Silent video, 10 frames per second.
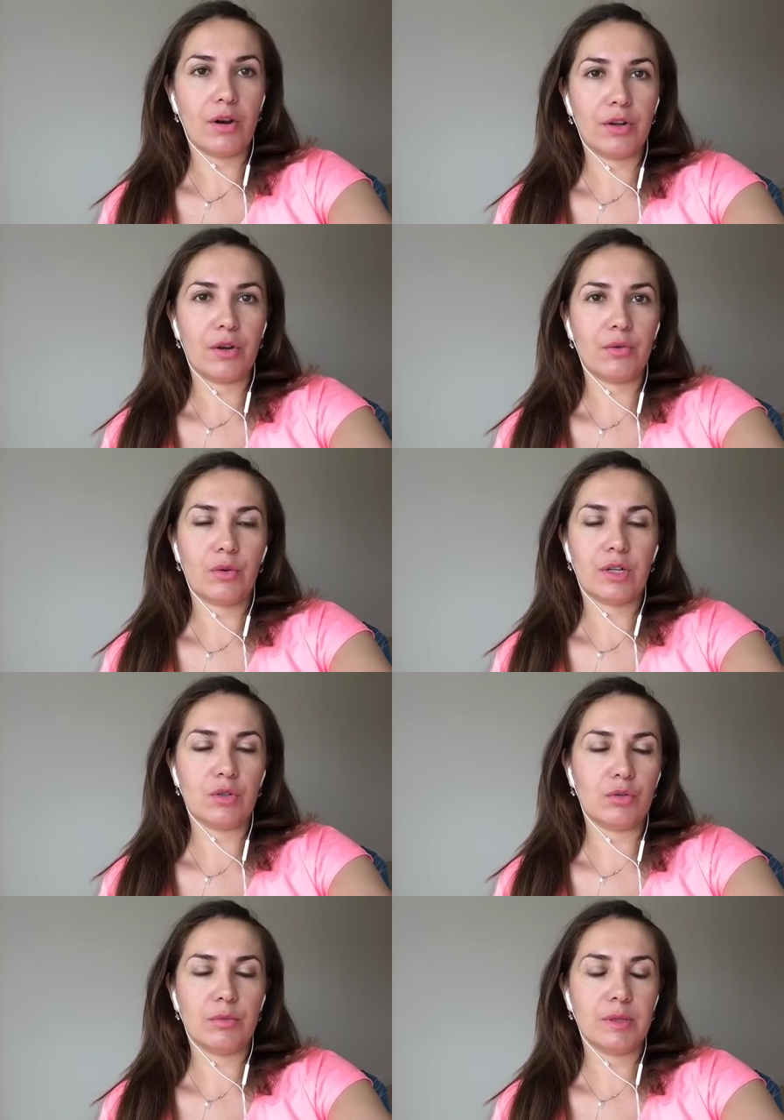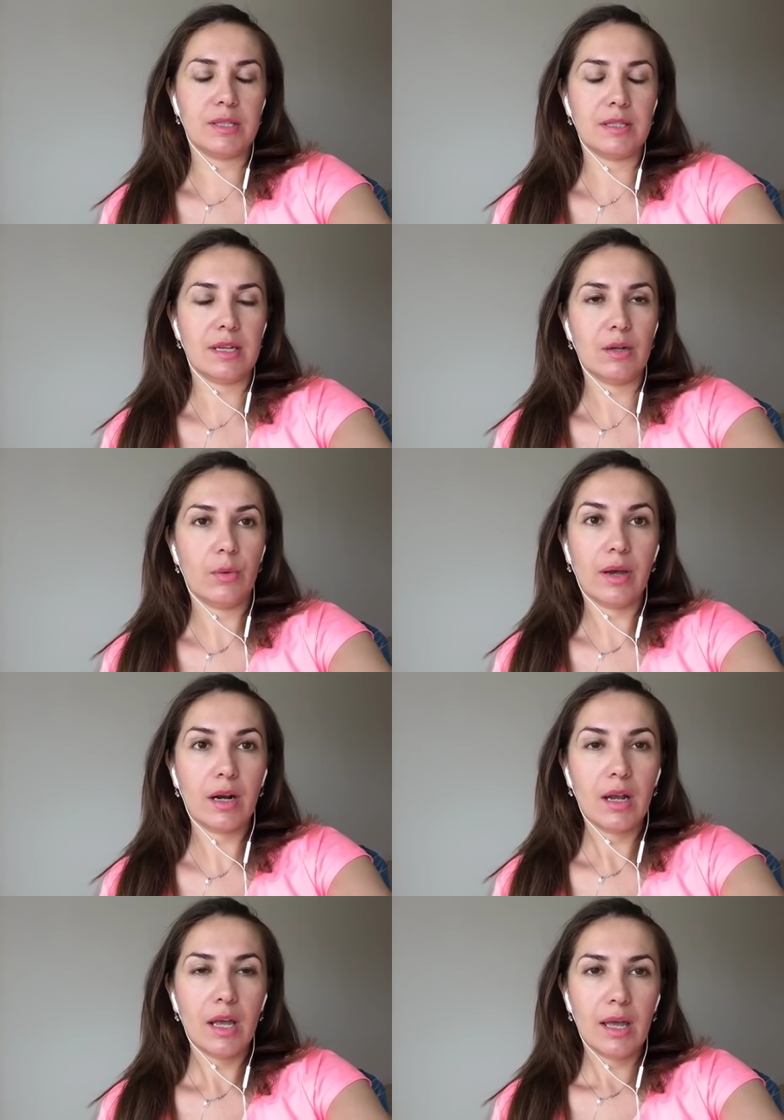You know, you can do the business
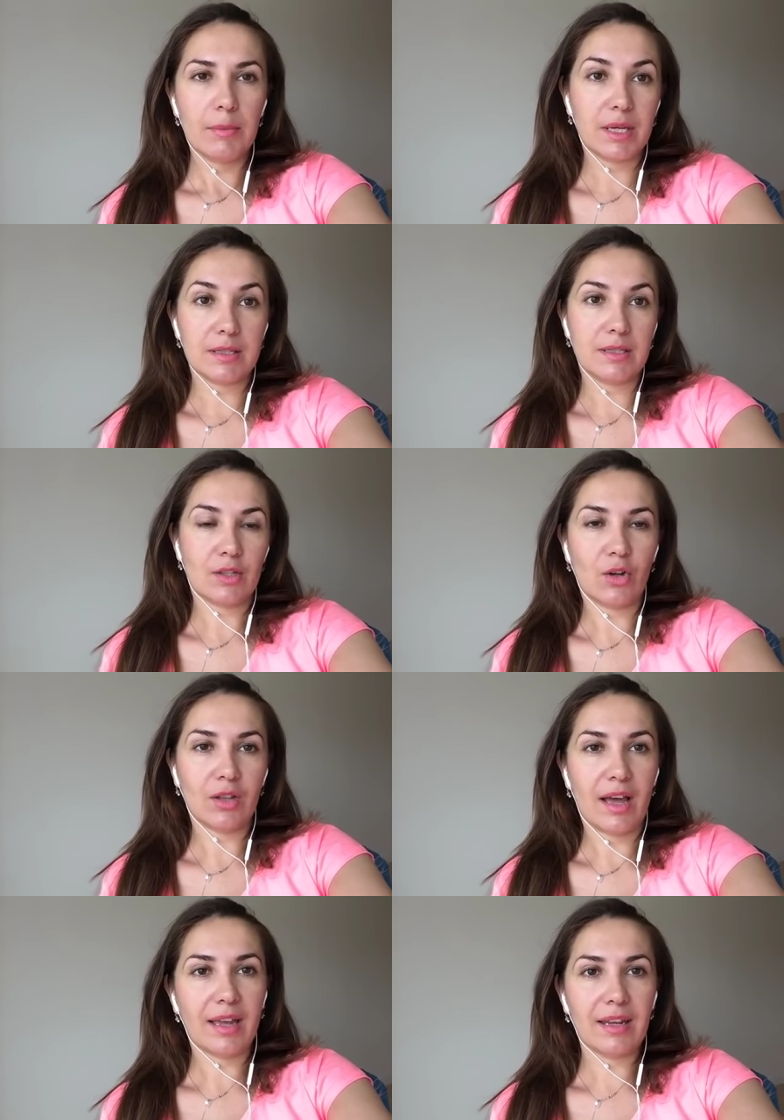anywhere because it's online,